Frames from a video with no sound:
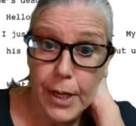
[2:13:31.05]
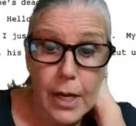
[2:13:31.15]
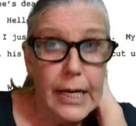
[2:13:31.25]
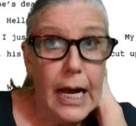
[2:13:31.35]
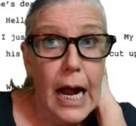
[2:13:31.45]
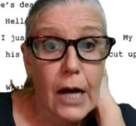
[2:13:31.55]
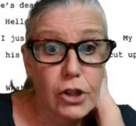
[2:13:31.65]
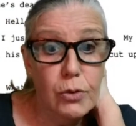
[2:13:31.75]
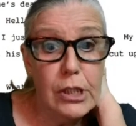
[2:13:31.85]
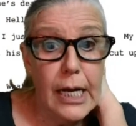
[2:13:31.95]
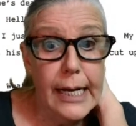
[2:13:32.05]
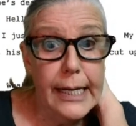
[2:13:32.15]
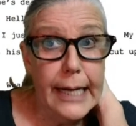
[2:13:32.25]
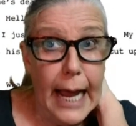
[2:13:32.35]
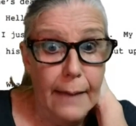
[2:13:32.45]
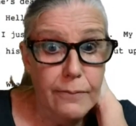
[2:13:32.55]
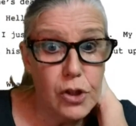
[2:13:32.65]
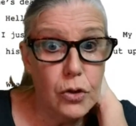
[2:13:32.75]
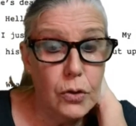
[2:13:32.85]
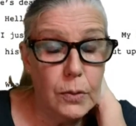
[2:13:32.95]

the house was an absolute